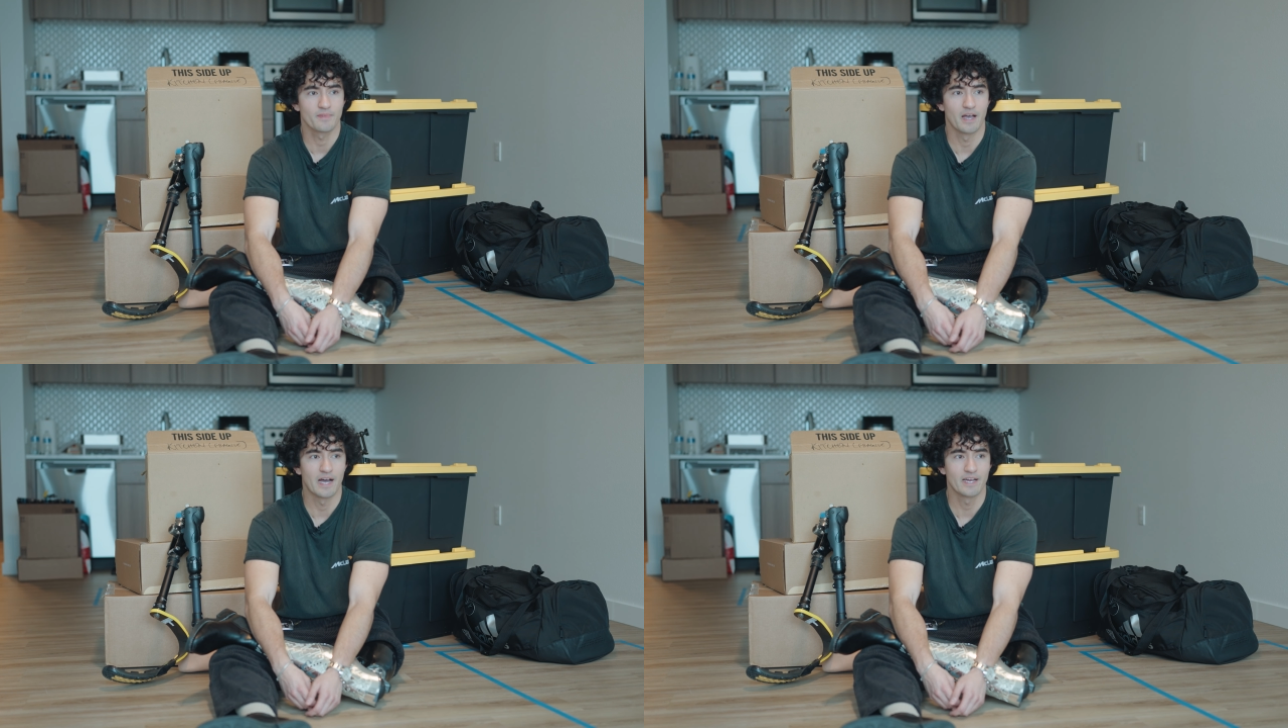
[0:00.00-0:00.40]

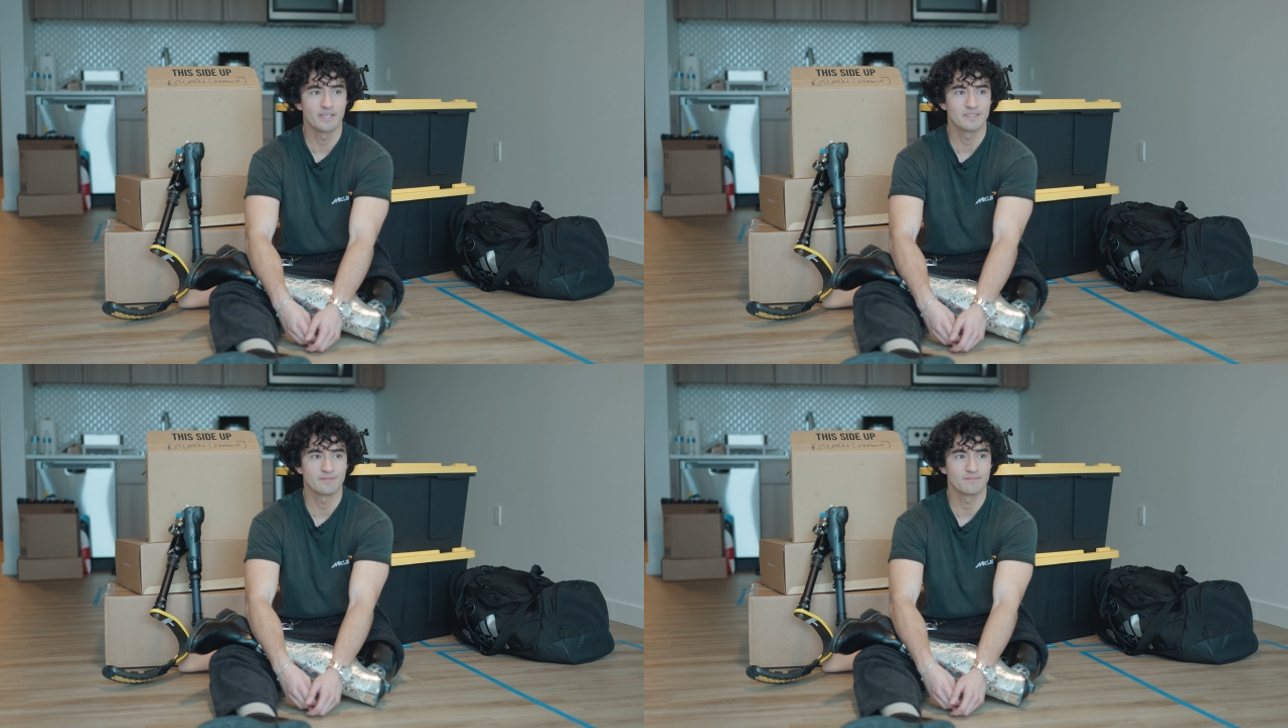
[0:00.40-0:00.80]

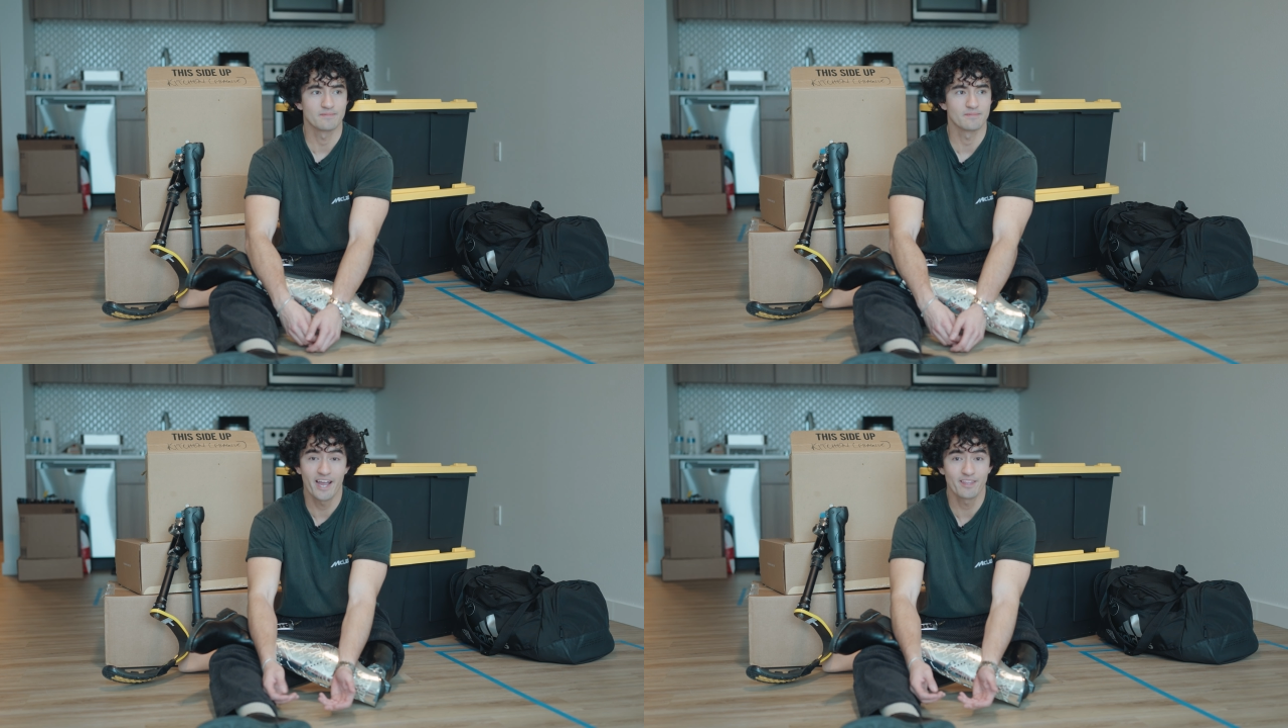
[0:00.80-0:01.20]
I
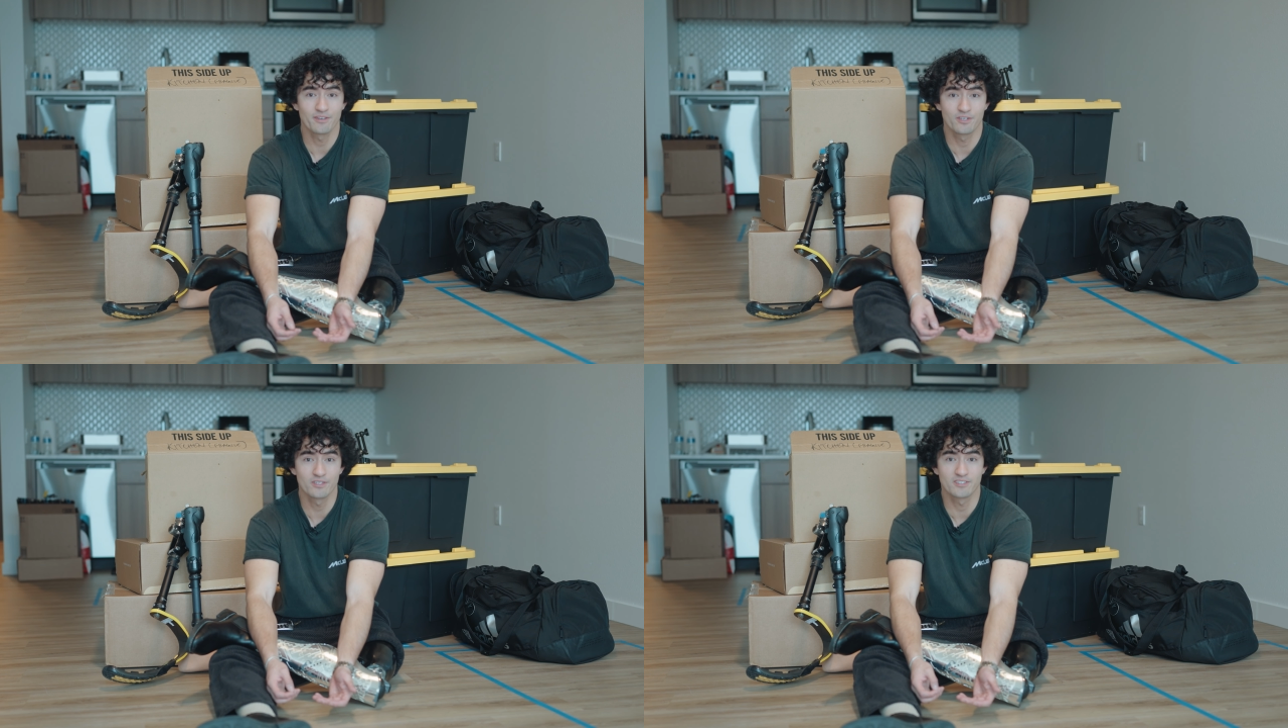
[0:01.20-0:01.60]
had
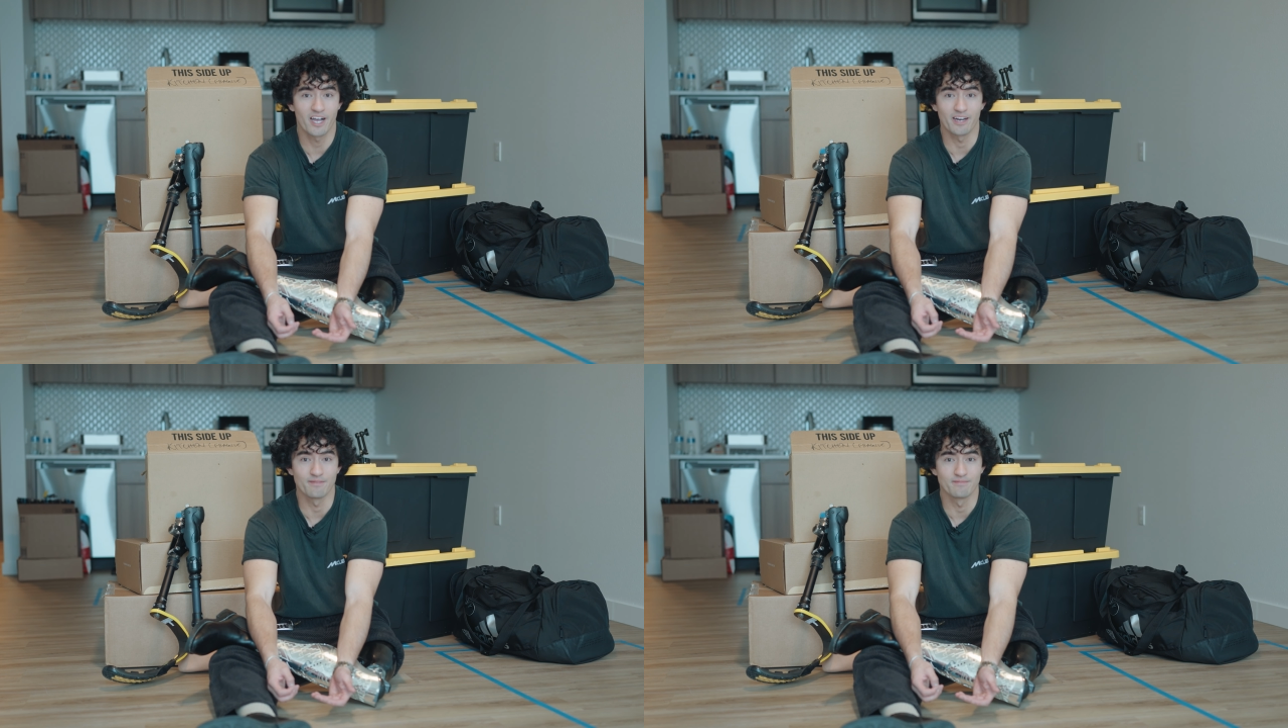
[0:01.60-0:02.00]
the good
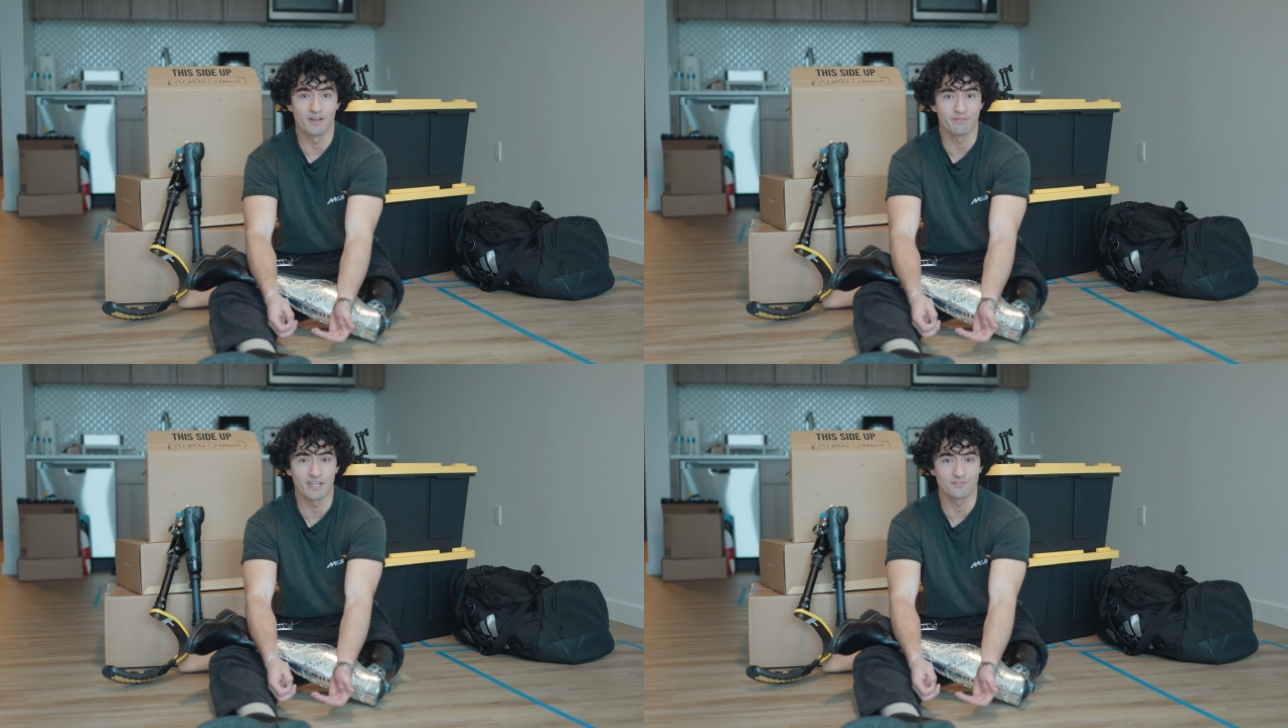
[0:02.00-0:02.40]
side
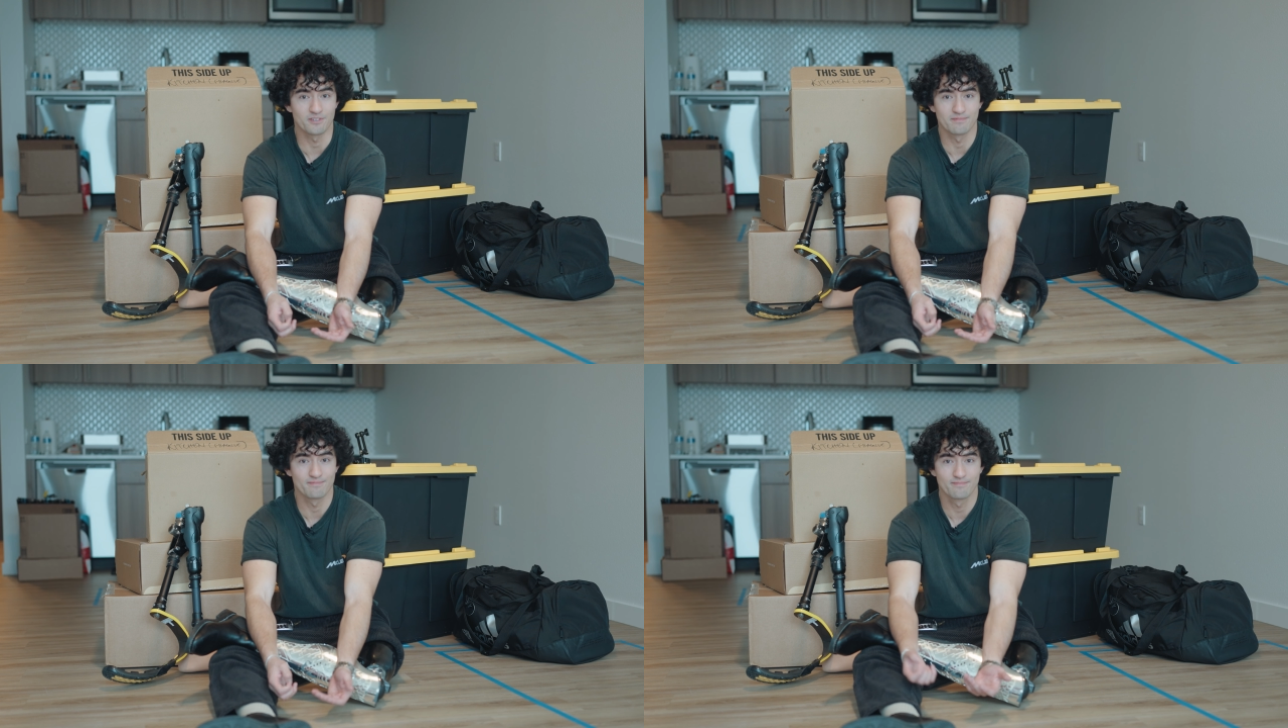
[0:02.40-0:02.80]
of cancer.